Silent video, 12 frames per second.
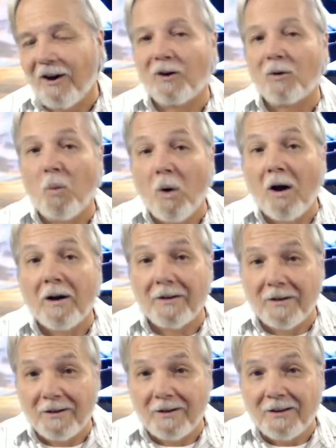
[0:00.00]

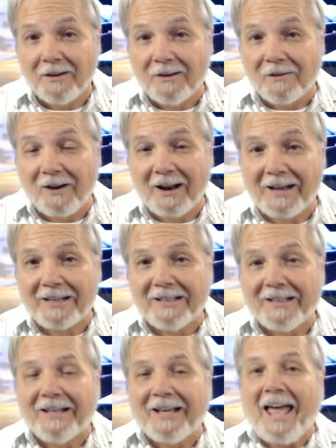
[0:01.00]
one, right?
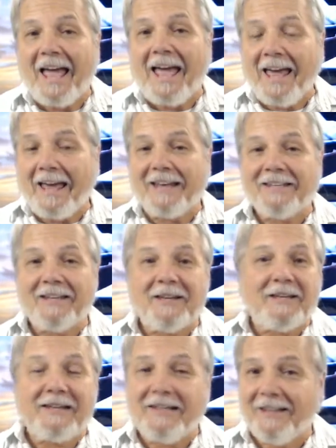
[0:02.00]
And
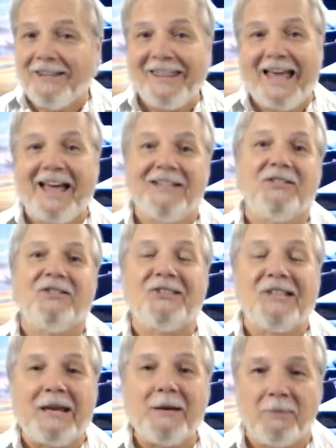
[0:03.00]
in that
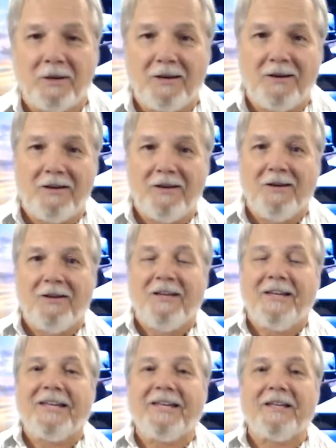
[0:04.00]
statement,
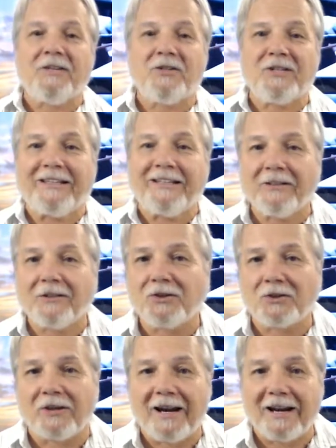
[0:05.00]
he is
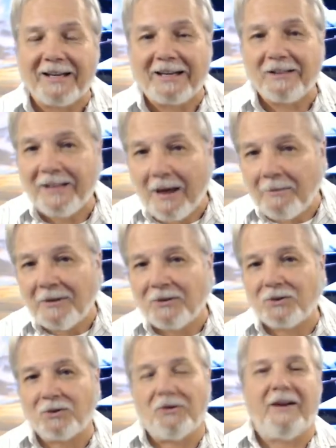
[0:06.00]
illustrating and
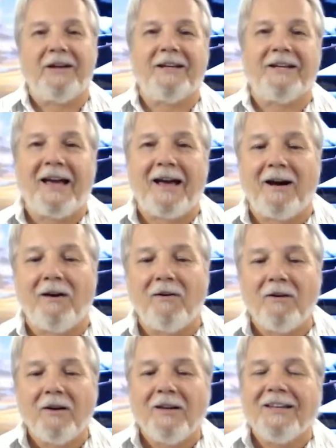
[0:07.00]
demonstrating how
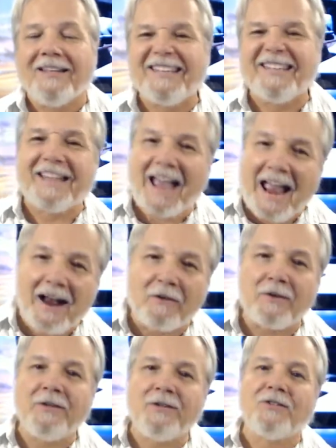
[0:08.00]
he
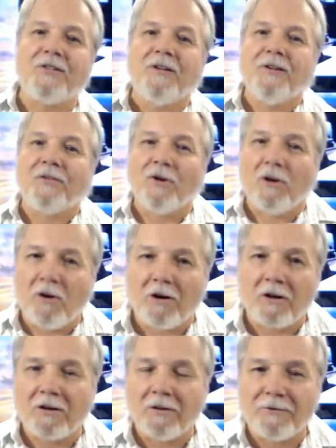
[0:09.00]
carries the heart
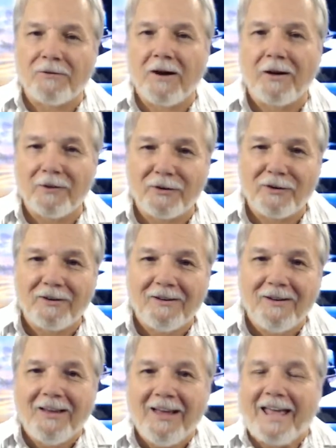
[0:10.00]
of the Father.
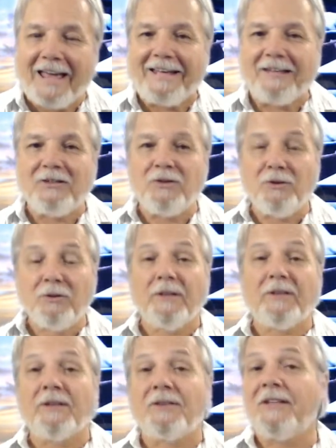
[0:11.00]
And in doing
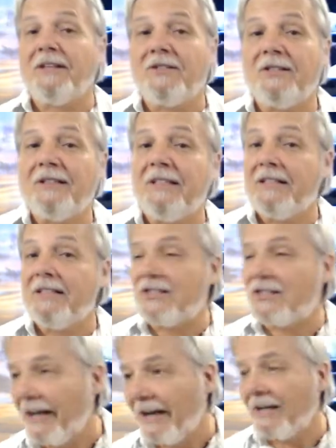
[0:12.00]
the things he did,
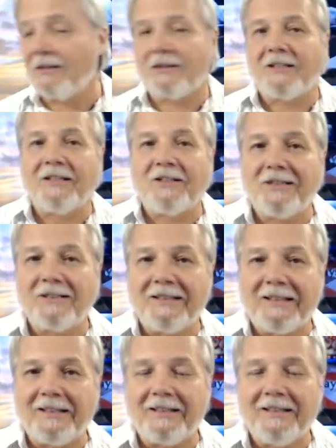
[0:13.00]
saying the things he
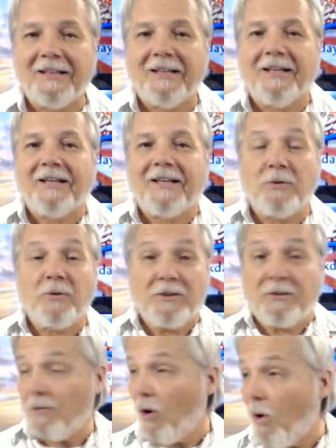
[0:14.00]
did, he
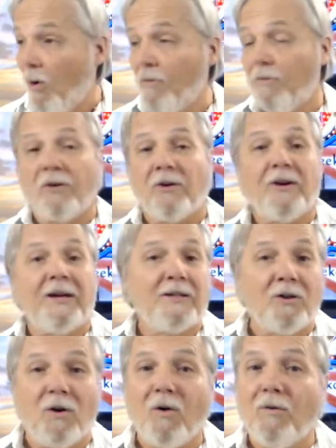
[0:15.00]
over and
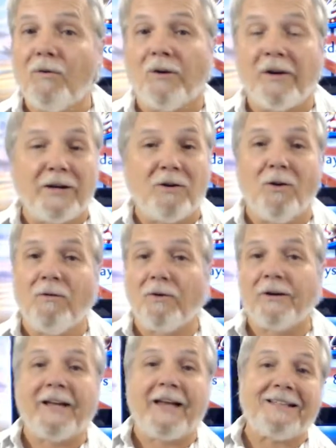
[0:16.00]
over and over
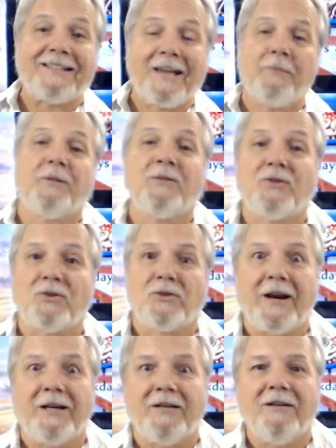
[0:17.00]
again
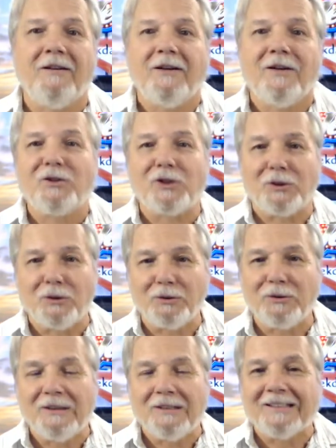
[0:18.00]
demonstrated
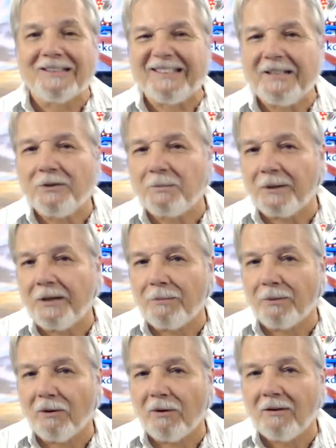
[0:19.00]
to these people